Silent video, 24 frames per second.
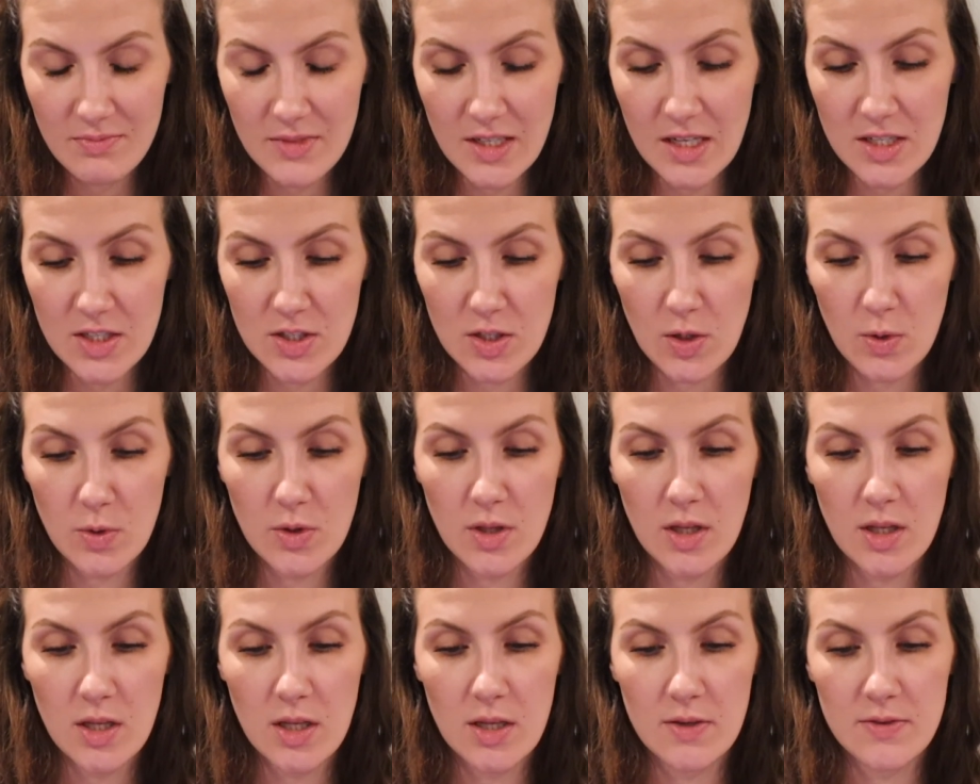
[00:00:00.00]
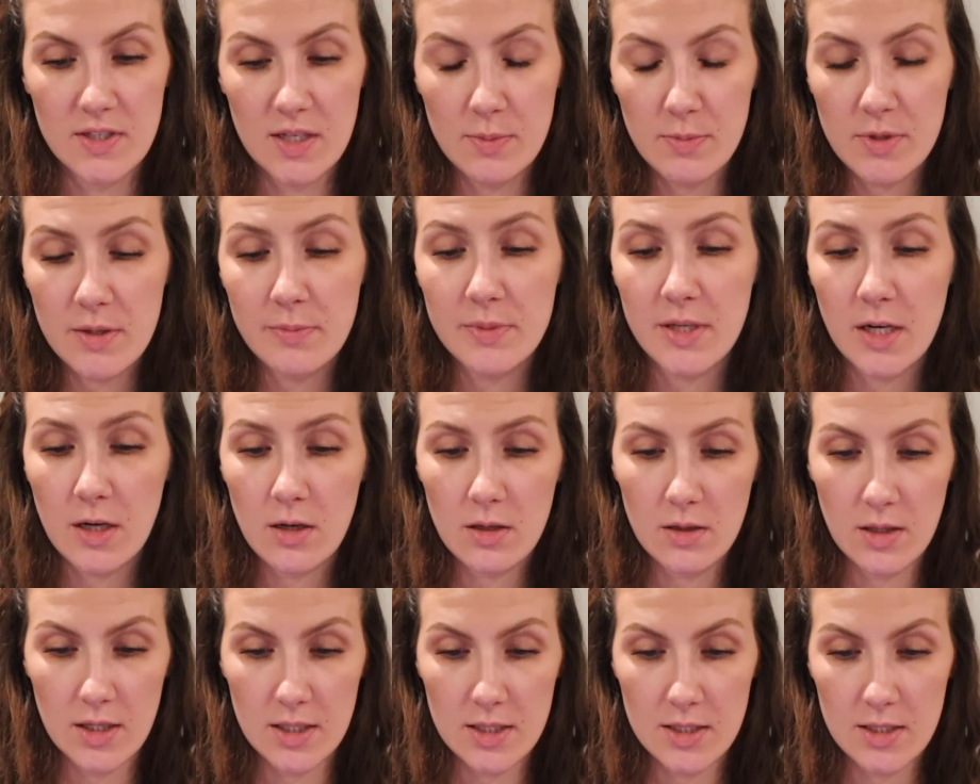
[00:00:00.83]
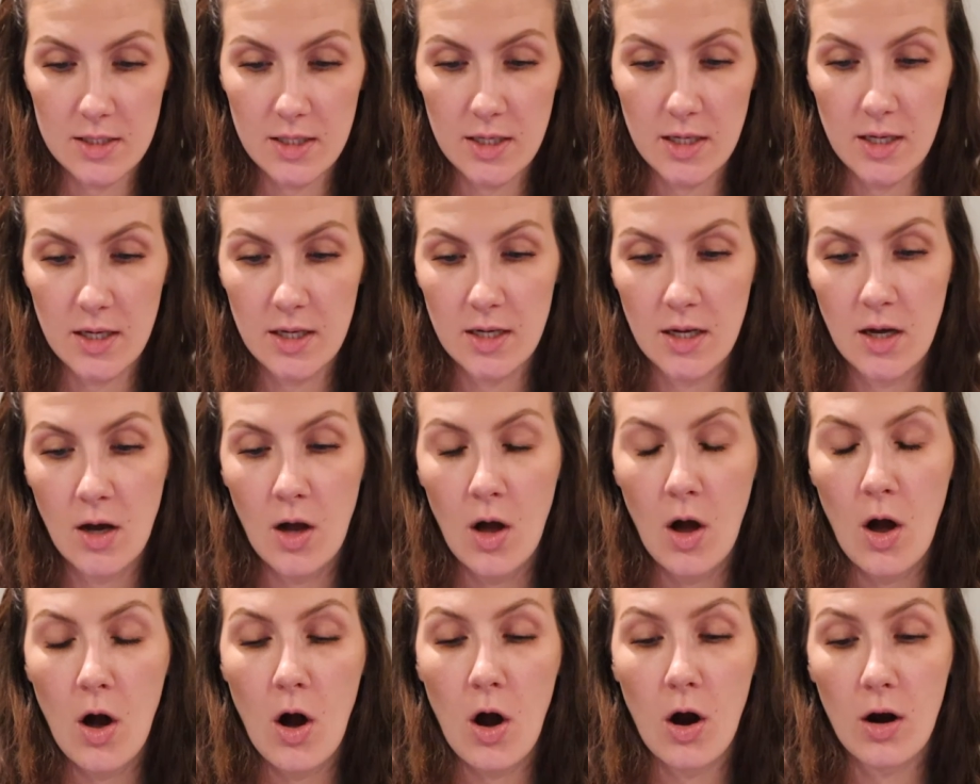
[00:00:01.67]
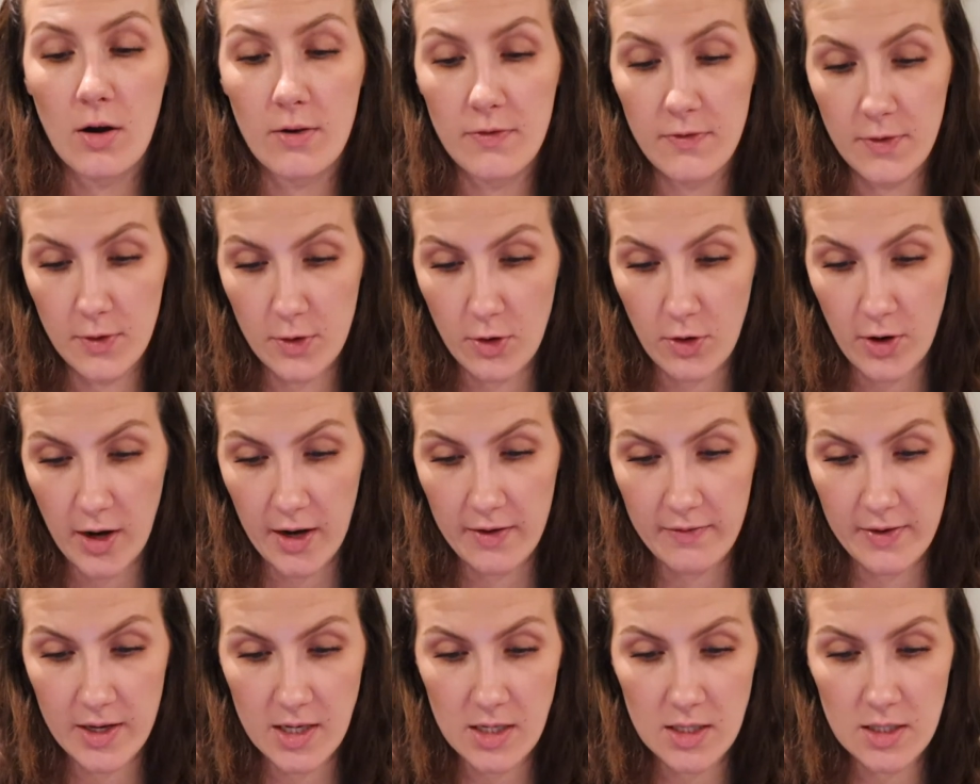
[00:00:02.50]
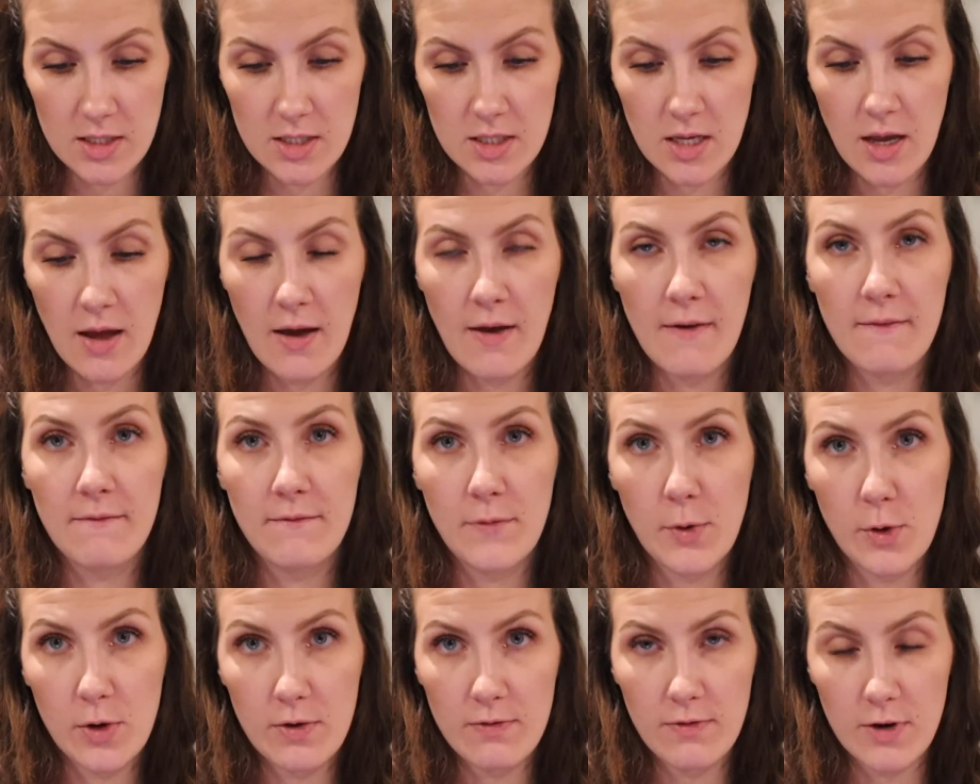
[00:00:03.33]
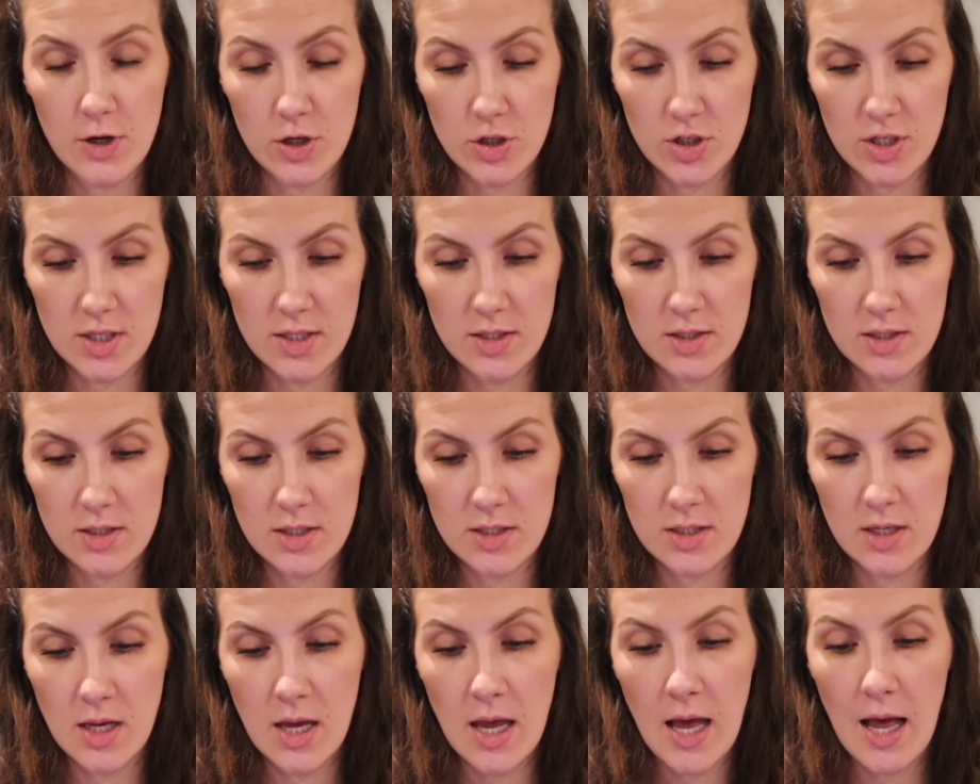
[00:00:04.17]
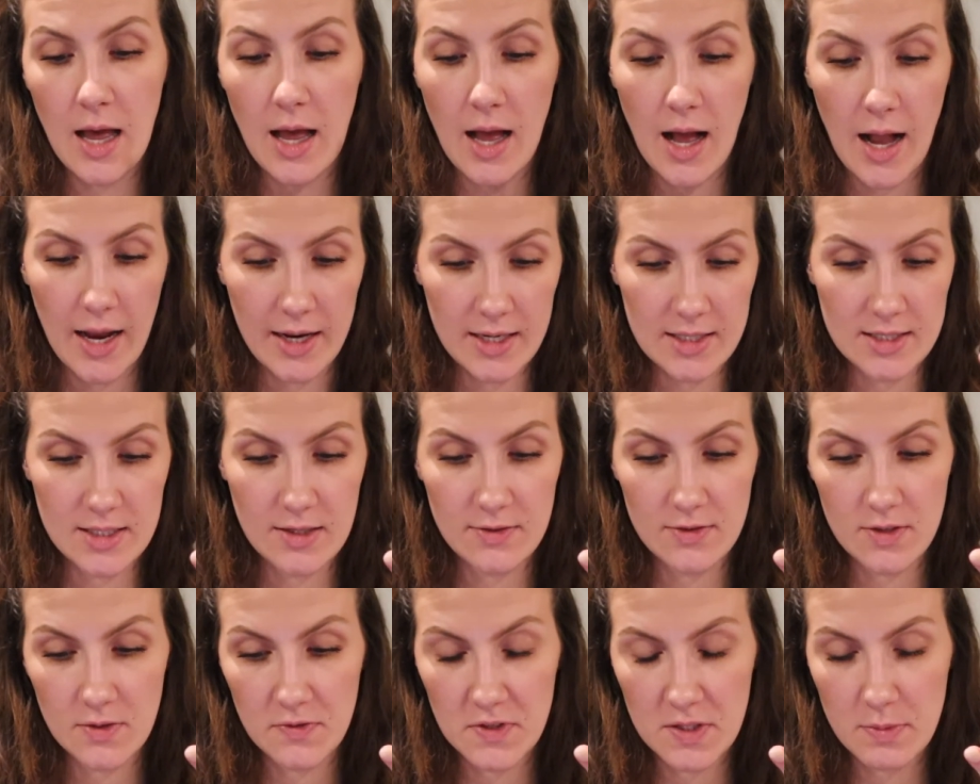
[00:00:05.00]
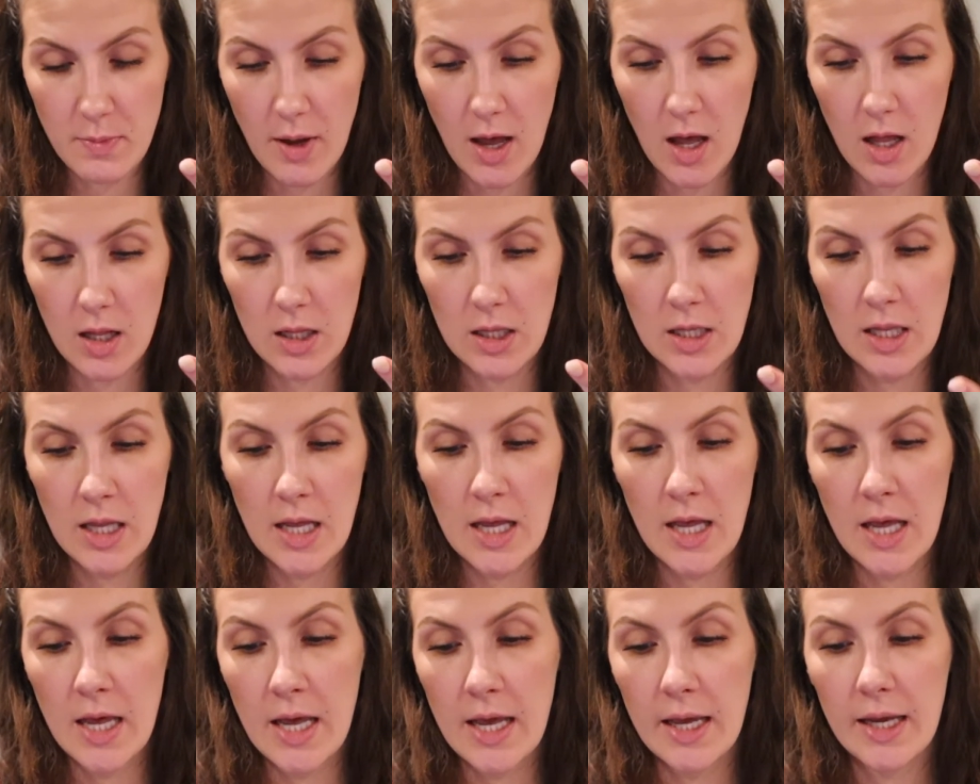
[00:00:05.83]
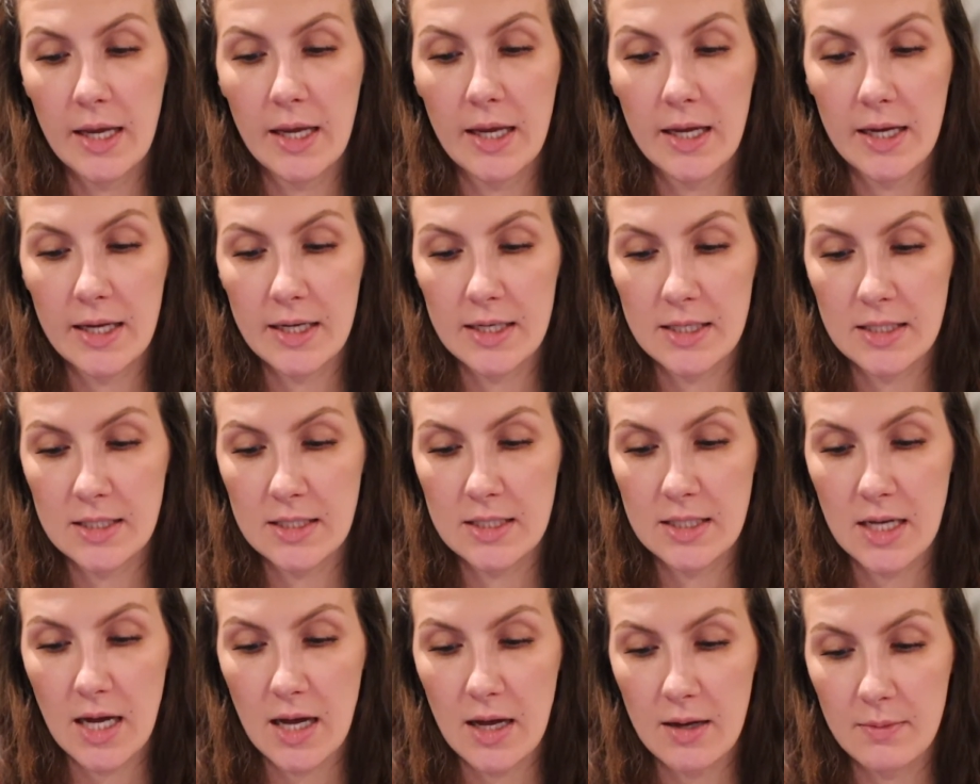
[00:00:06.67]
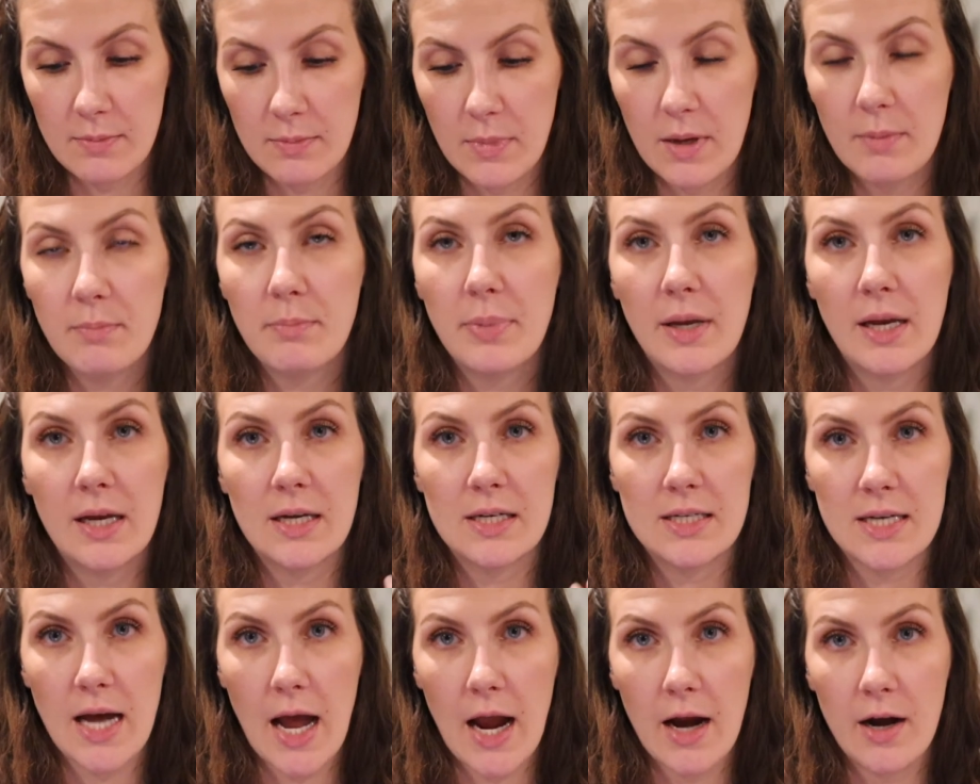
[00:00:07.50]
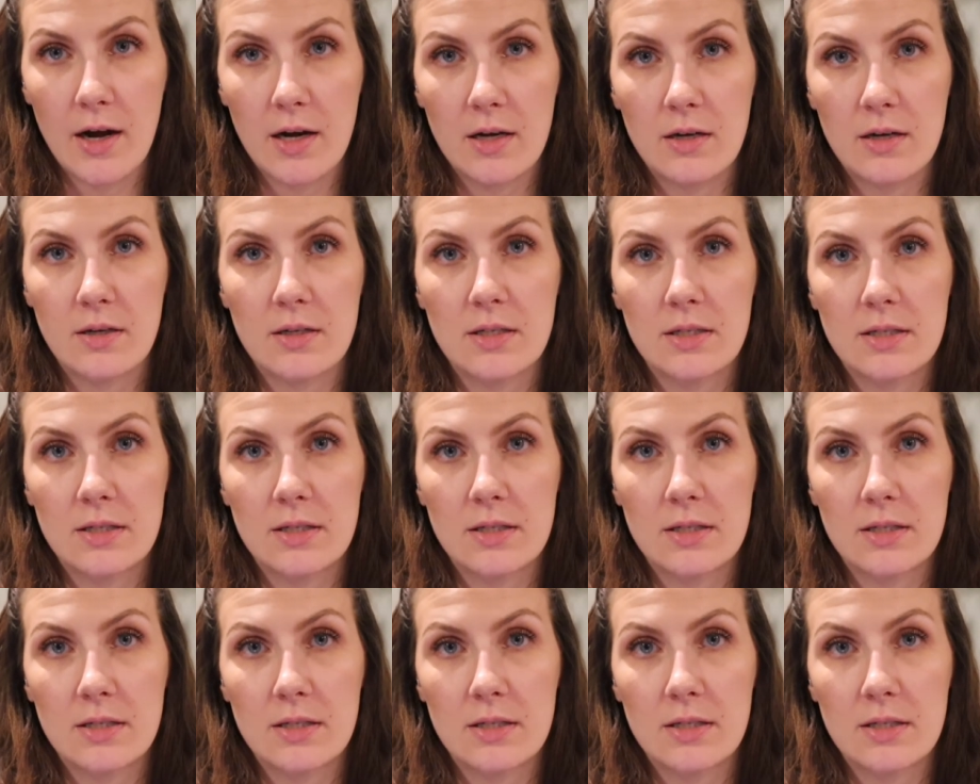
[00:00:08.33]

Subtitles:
So the symptoms that are listed are food cravings, food aversions, heightened sense of smell, and being tired,